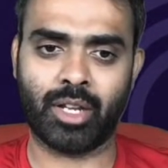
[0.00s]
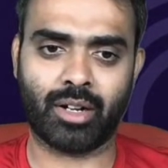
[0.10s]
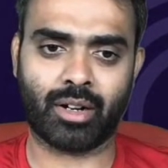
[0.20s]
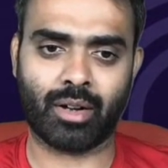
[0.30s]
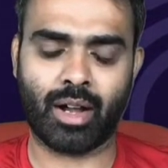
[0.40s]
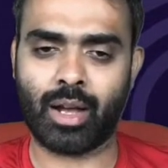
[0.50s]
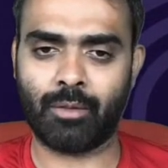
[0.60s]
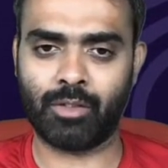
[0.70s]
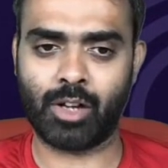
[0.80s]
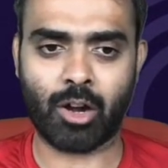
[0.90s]
here
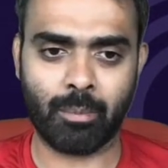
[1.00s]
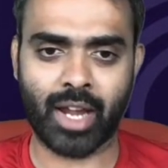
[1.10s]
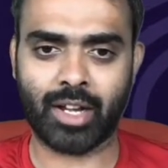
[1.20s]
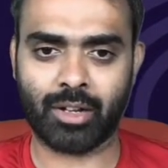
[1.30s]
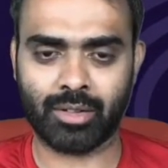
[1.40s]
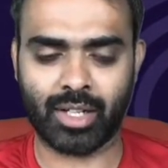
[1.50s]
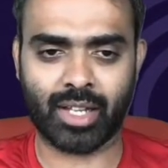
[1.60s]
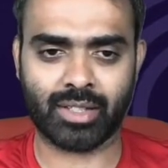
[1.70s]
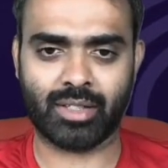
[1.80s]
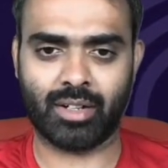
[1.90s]
will not make it to the
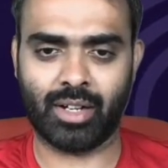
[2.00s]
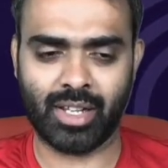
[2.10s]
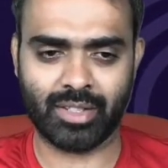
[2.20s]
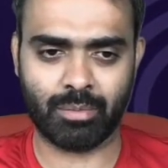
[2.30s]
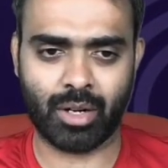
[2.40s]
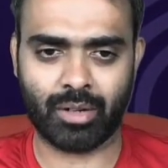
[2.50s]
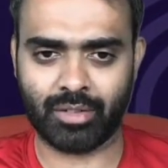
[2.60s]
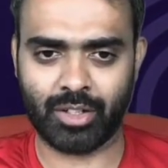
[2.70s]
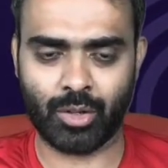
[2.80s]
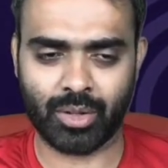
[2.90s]
next release,
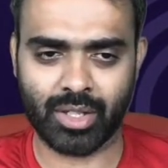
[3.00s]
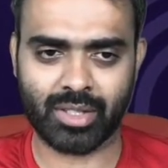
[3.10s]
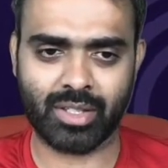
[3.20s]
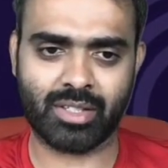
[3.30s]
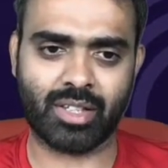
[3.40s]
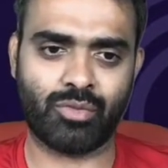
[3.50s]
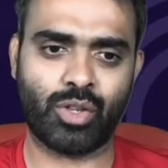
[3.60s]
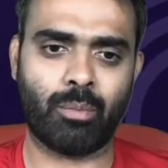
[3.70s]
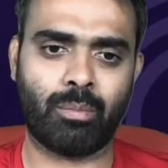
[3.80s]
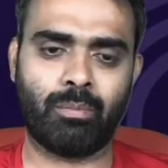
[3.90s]
but this gives
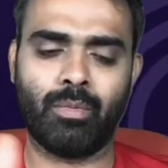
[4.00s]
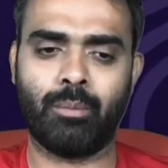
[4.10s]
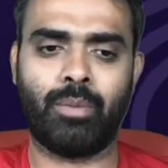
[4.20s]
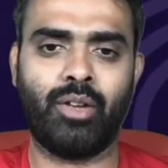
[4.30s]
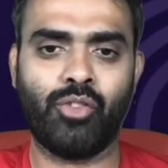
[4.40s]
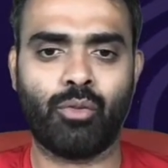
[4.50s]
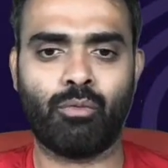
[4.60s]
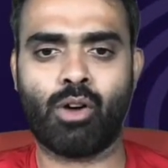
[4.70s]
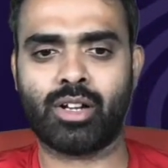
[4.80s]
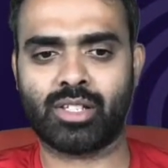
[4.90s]
you a preview of
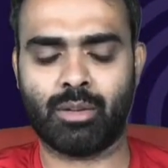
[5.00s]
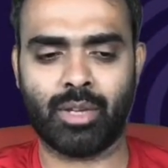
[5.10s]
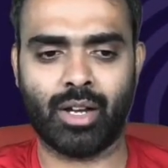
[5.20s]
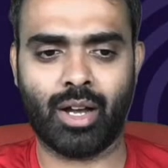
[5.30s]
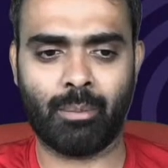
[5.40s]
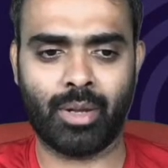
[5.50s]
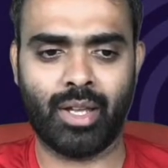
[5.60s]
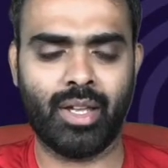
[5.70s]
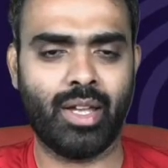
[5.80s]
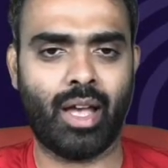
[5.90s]
what's coming up
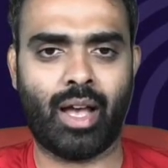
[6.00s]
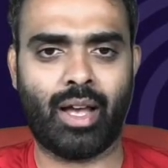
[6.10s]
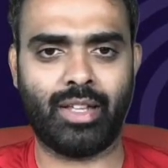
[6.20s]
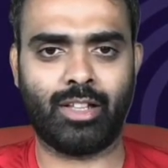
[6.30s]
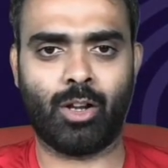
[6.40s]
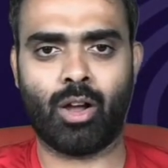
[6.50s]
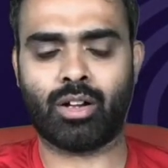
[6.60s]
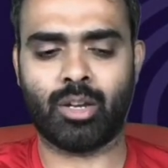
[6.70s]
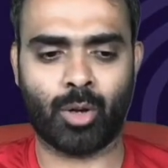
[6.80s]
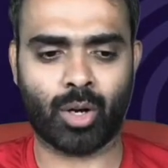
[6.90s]
in the
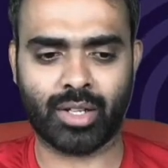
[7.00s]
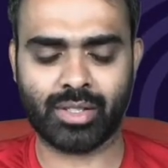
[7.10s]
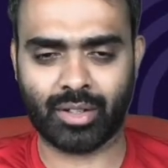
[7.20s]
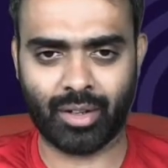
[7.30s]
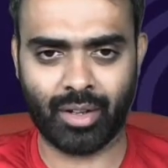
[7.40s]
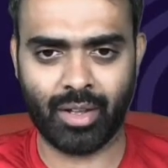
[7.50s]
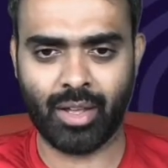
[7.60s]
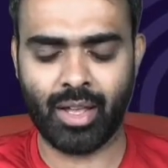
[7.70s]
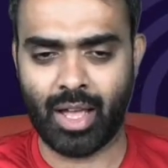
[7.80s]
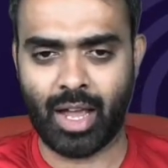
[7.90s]
long-term horizon.
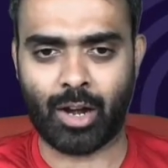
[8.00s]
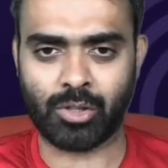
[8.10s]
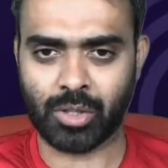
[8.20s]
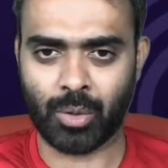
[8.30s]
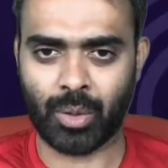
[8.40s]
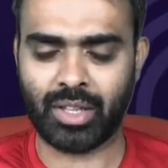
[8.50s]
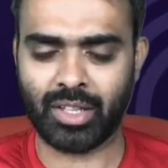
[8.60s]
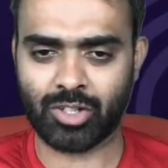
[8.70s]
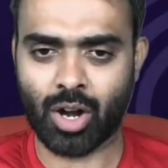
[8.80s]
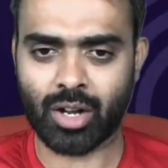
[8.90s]
And also in
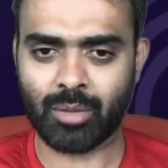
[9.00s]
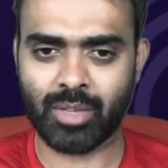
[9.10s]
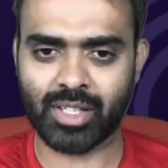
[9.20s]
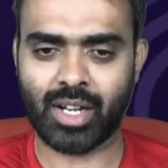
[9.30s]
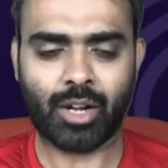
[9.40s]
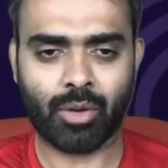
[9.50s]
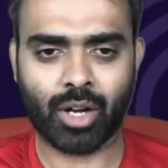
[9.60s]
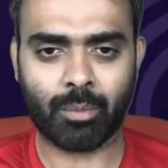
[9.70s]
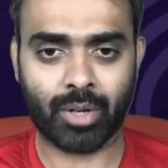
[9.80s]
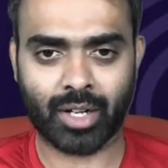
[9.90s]
the short term, there's a
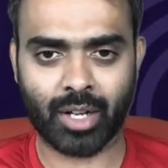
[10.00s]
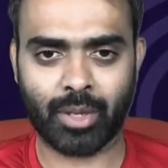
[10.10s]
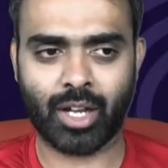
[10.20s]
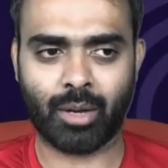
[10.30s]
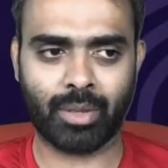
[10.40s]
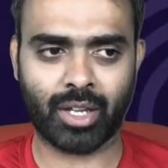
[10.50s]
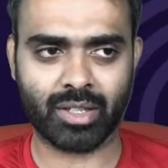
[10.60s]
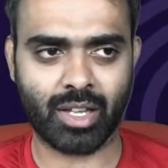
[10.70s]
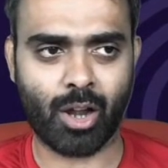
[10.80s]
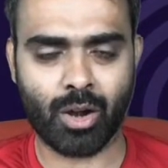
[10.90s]
network upgrade coming up
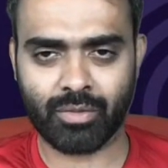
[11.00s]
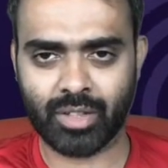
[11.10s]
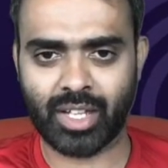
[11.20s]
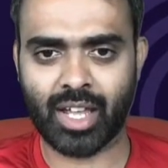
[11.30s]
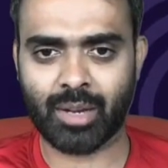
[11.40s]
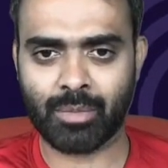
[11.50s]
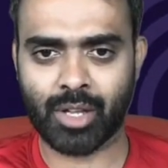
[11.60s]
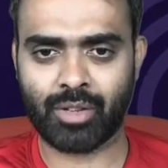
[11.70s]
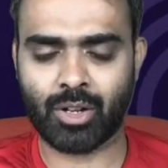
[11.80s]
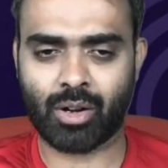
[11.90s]
because a lot of the DRM
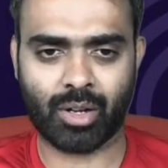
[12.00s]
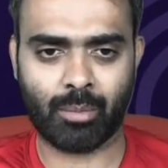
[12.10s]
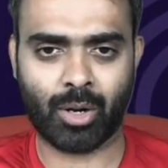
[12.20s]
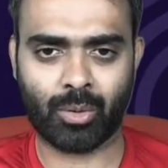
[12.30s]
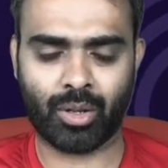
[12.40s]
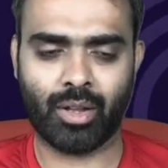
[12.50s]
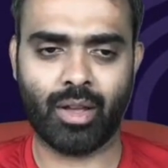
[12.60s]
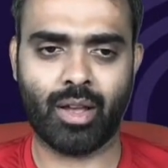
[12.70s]
that we talked about